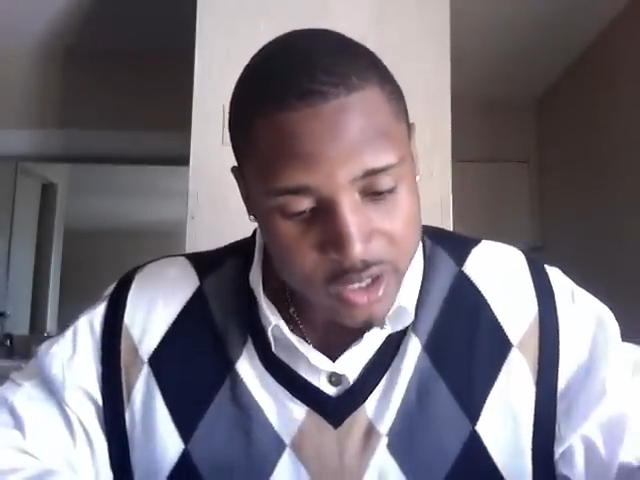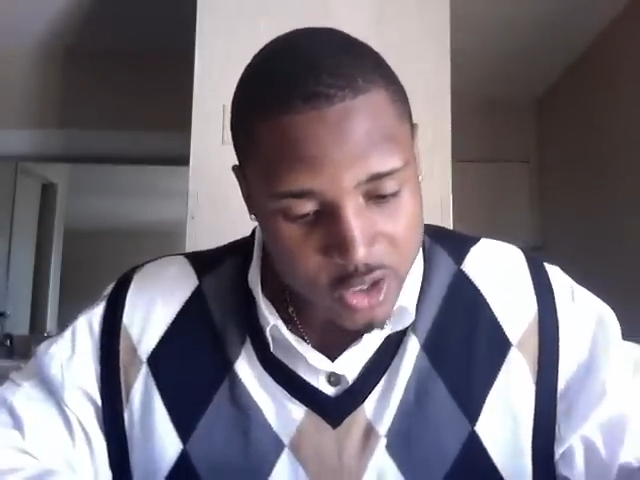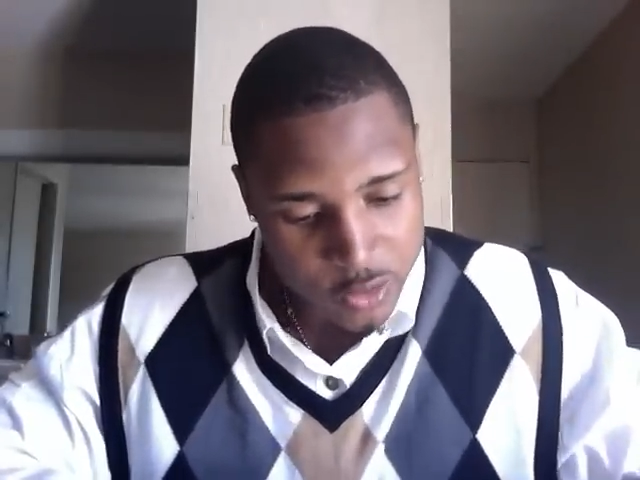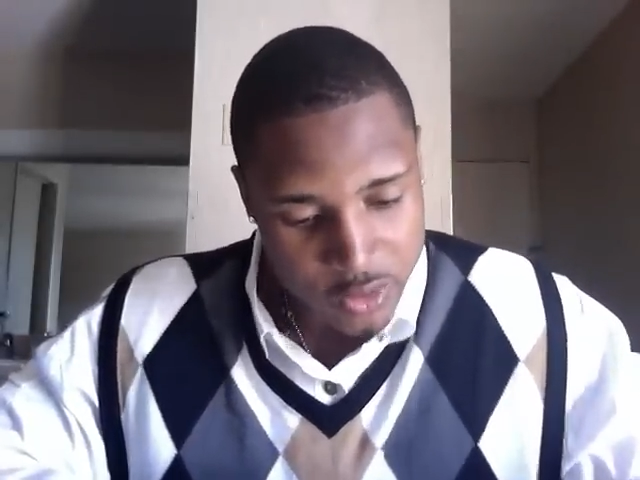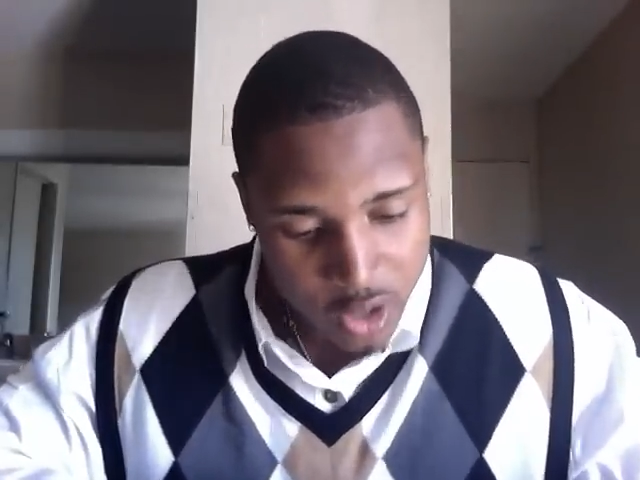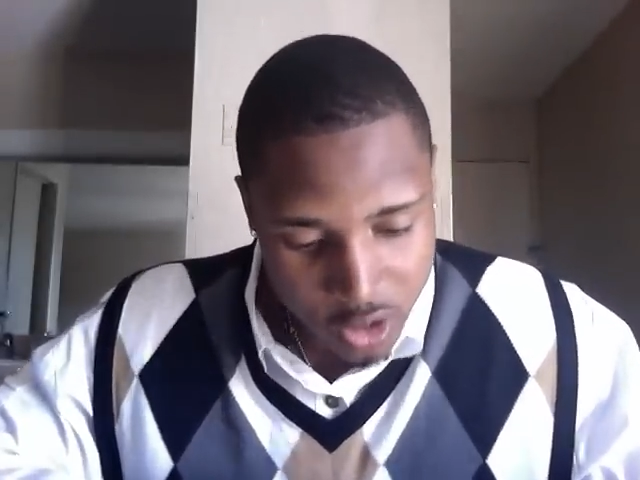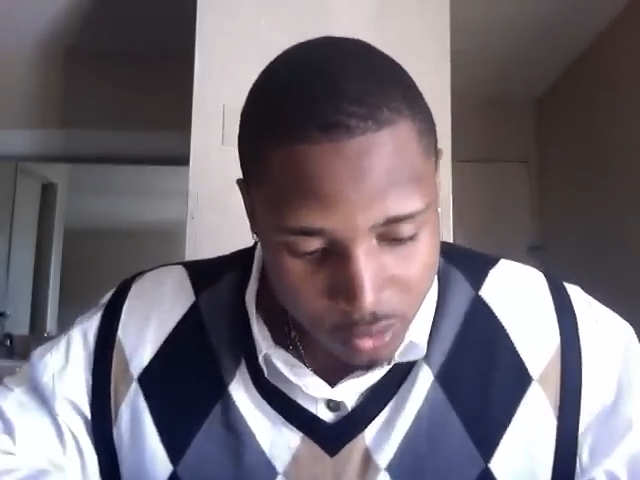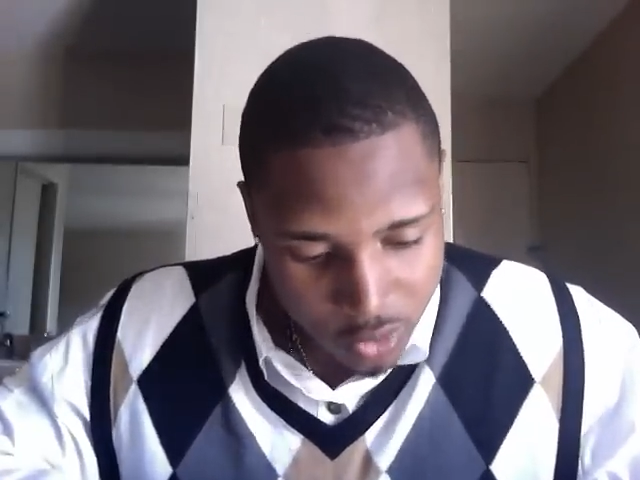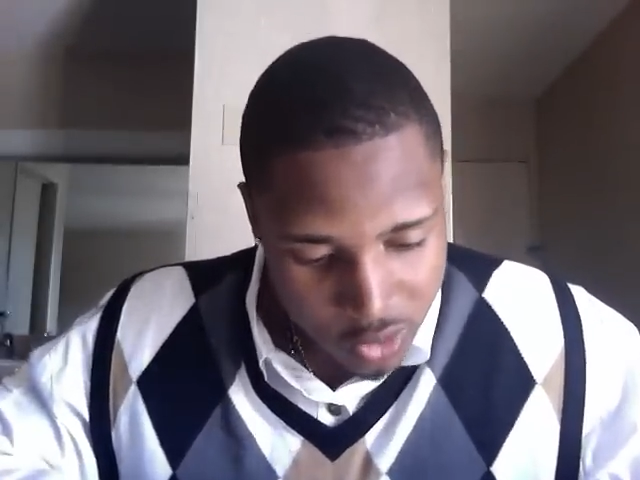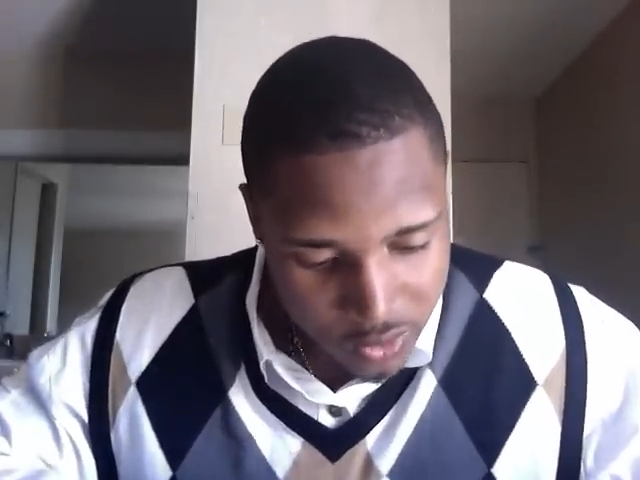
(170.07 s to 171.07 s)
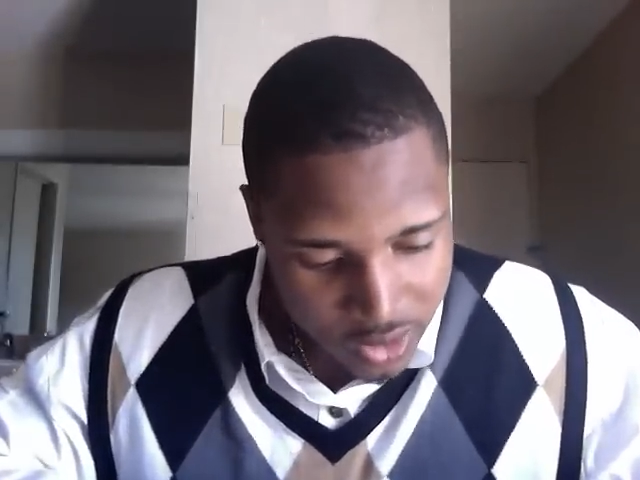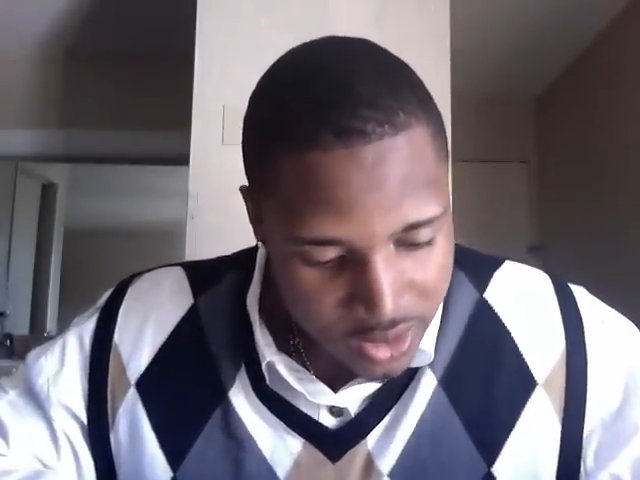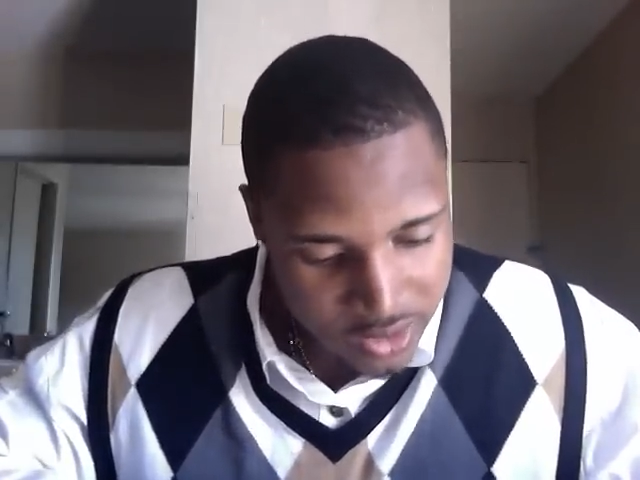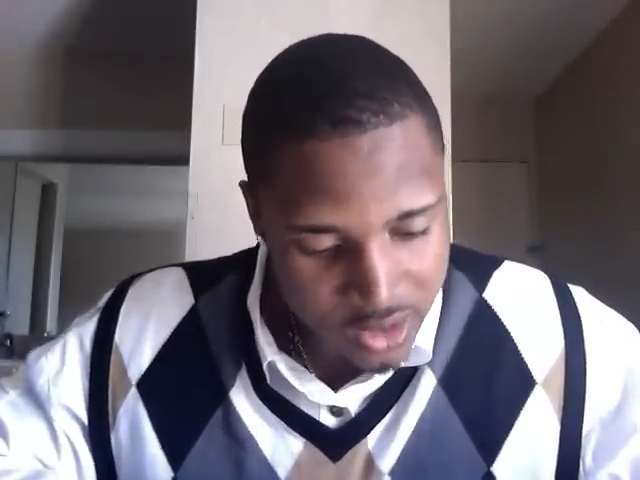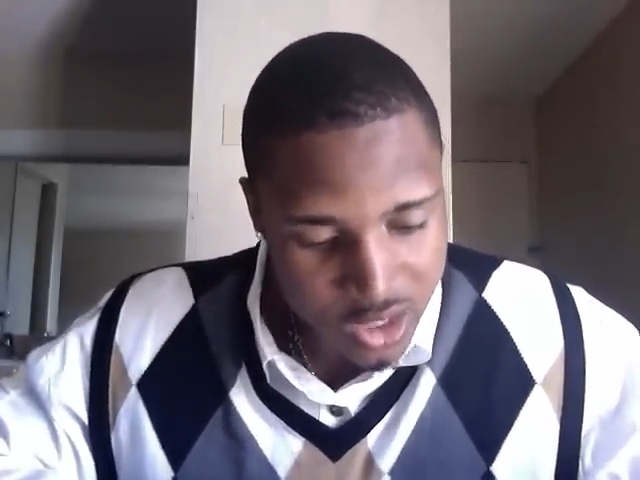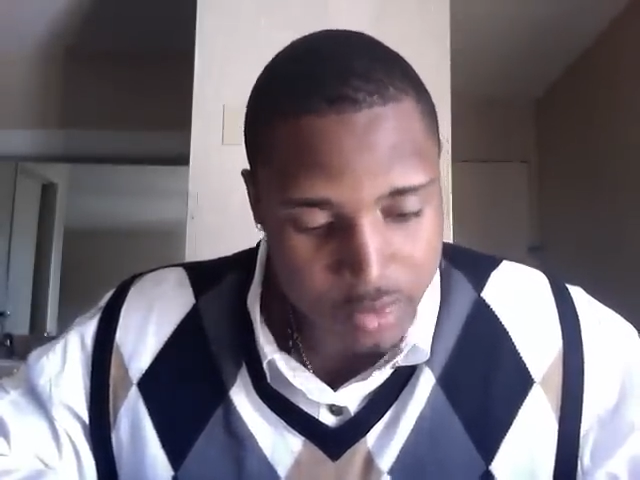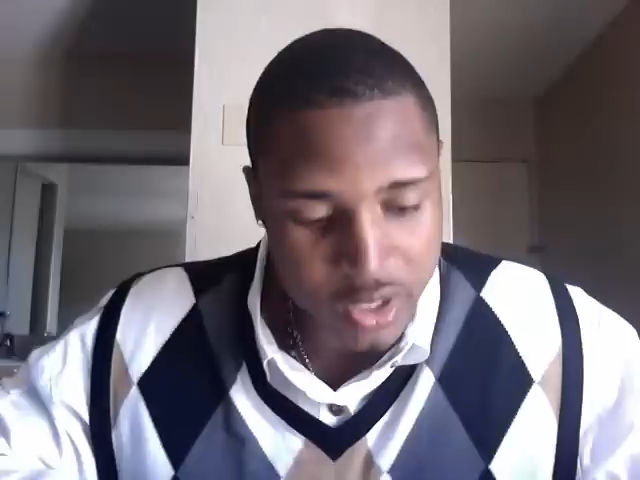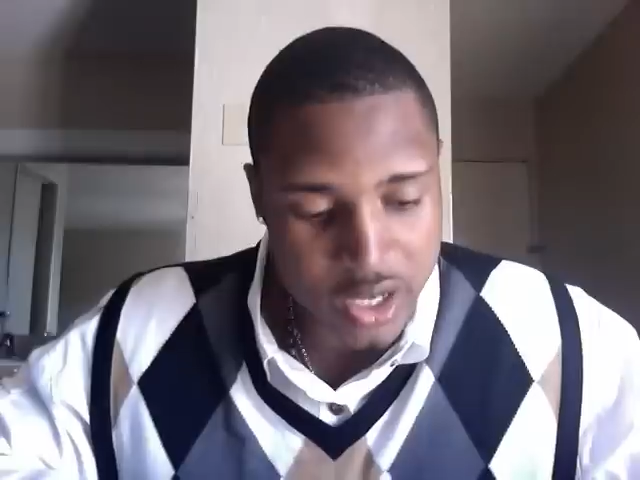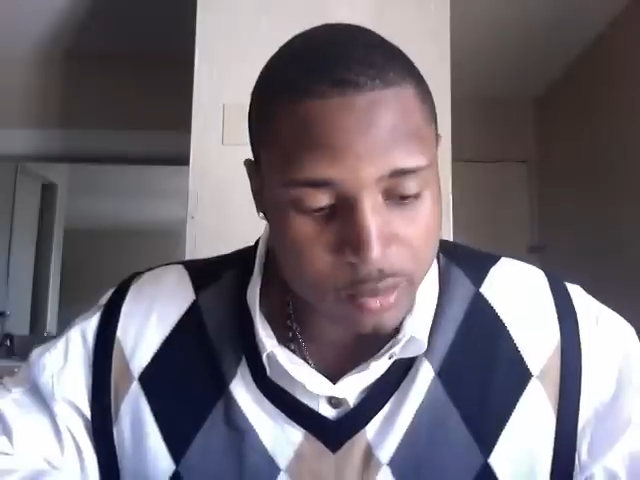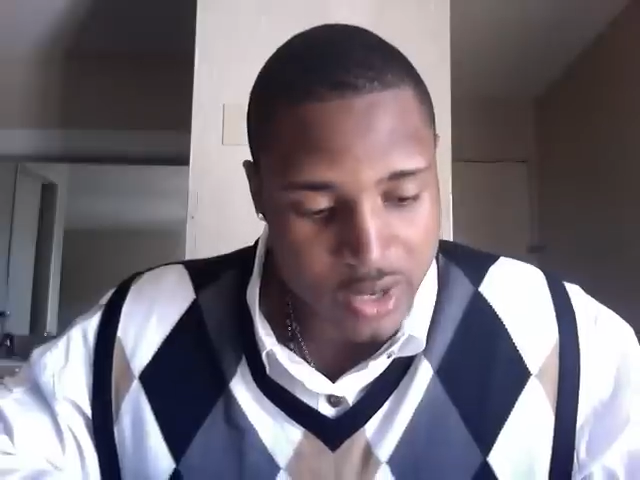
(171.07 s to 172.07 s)
else with all the rules with the
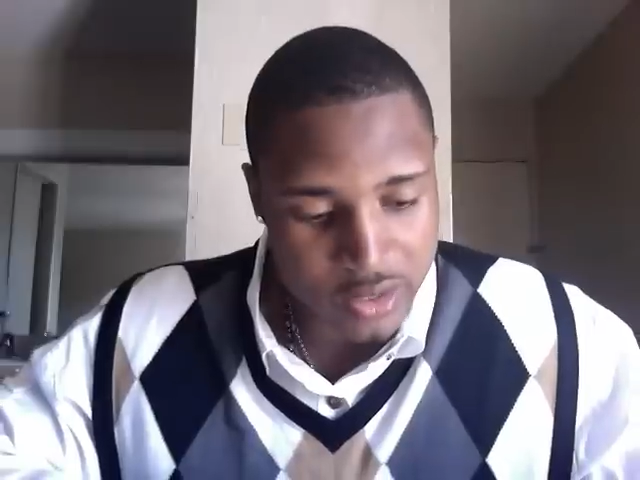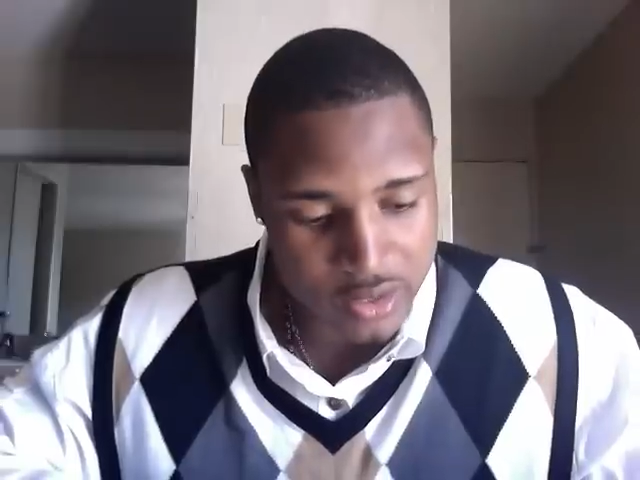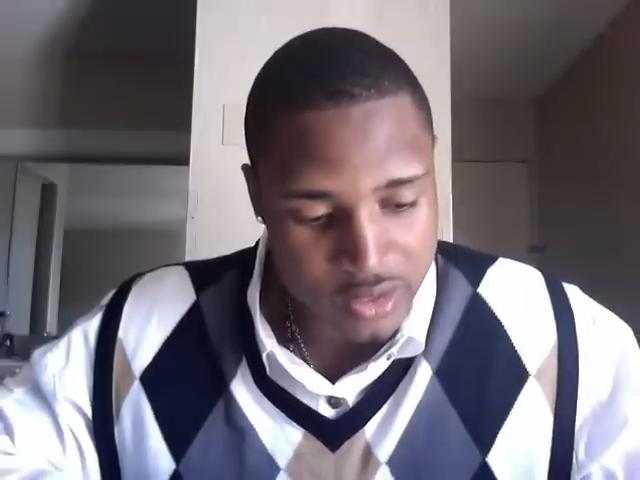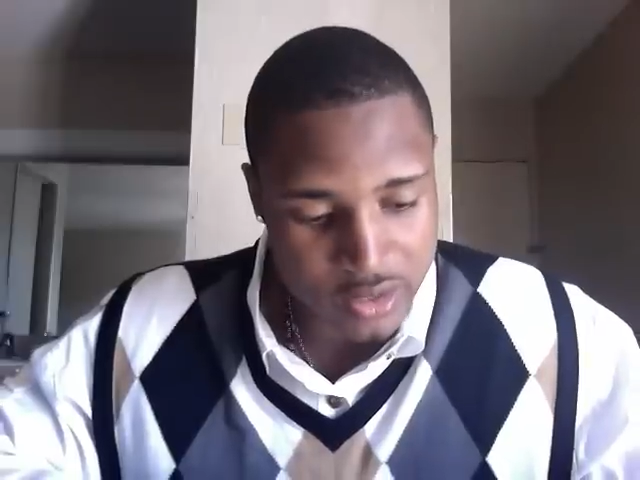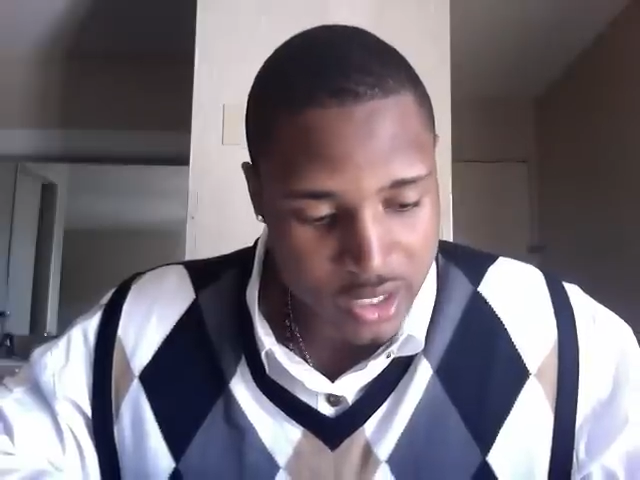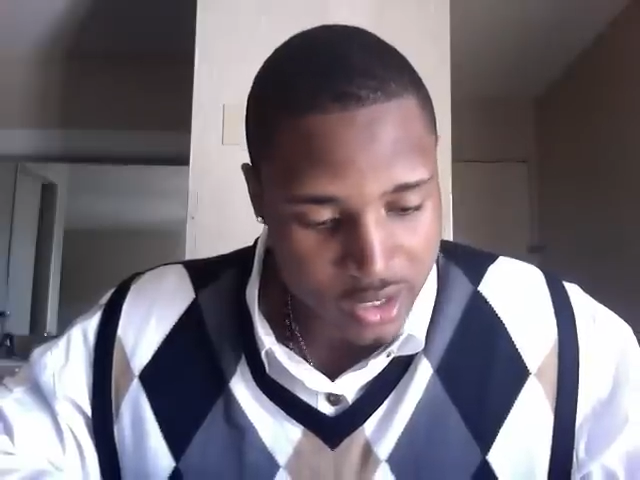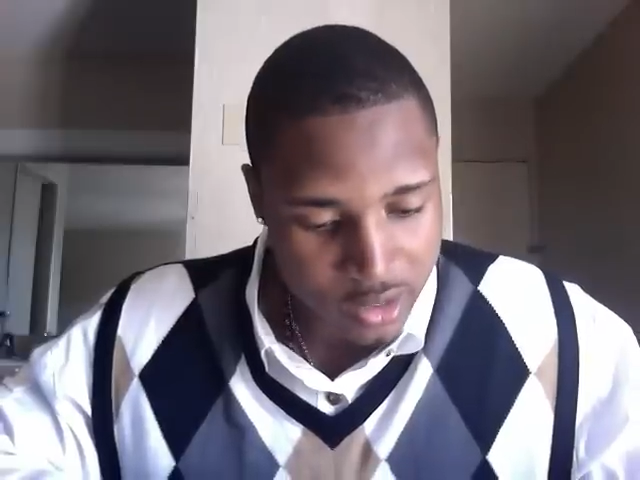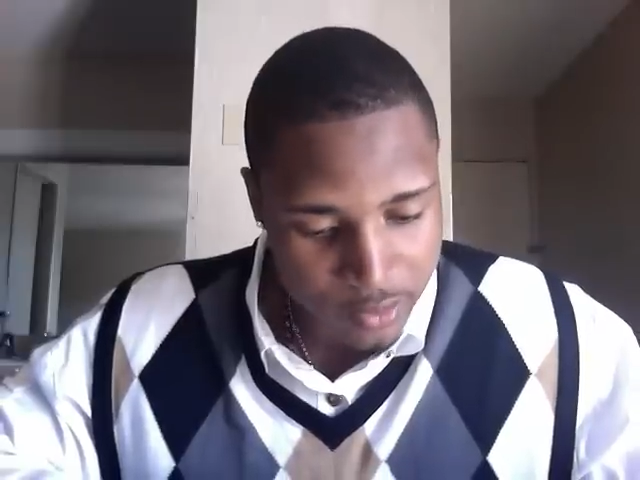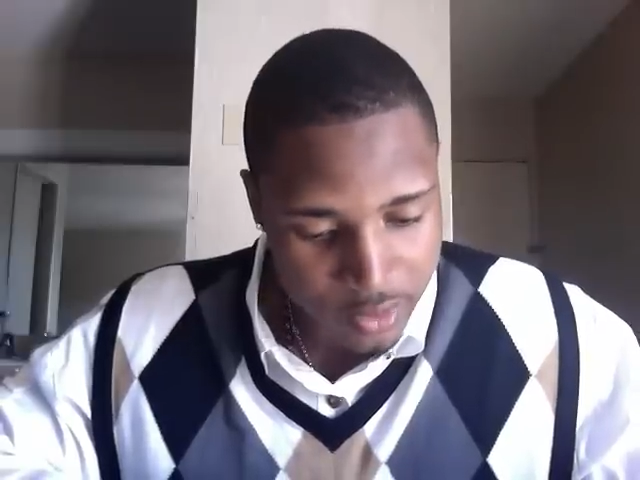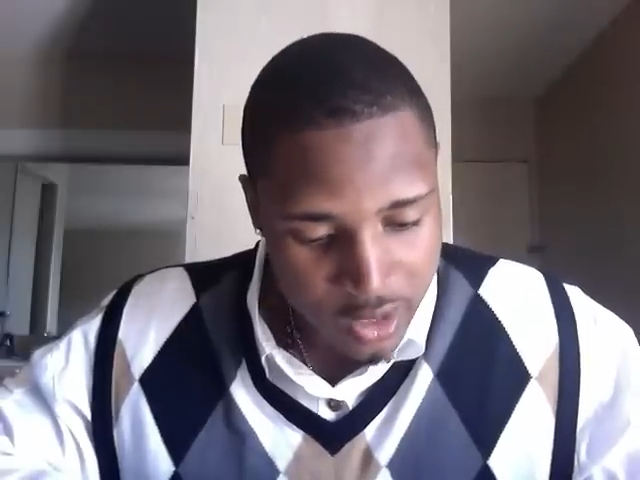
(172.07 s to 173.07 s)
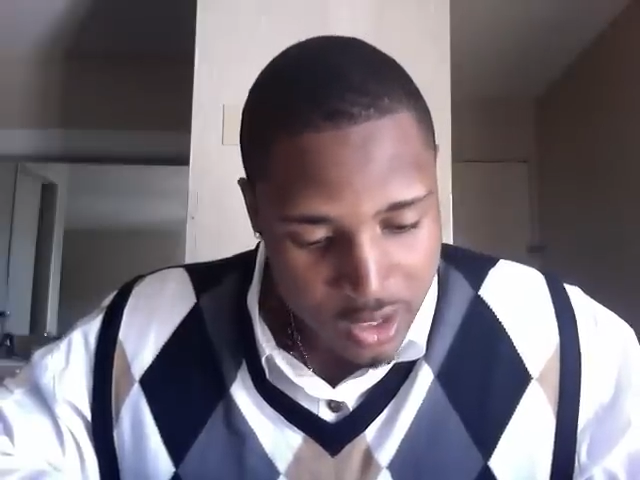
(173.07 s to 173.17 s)
NCAA and the practices, said Kiffin.